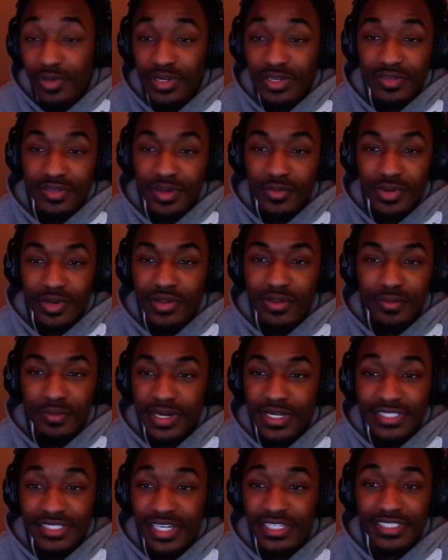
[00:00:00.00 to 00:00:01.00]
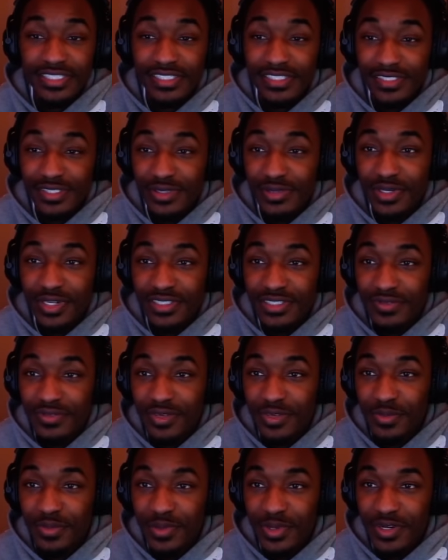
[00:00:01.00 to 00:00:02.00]
wasn't even in my session too. That's the
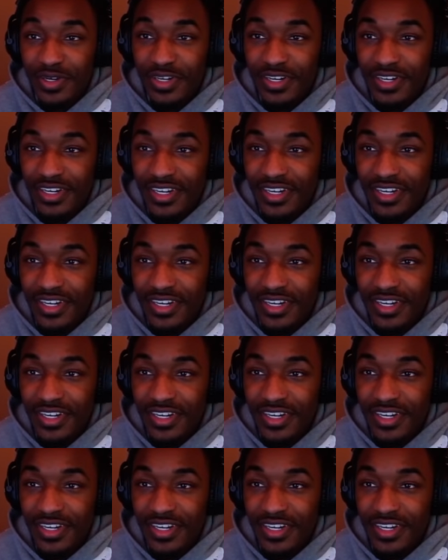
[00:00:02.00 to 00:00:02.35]
funny part.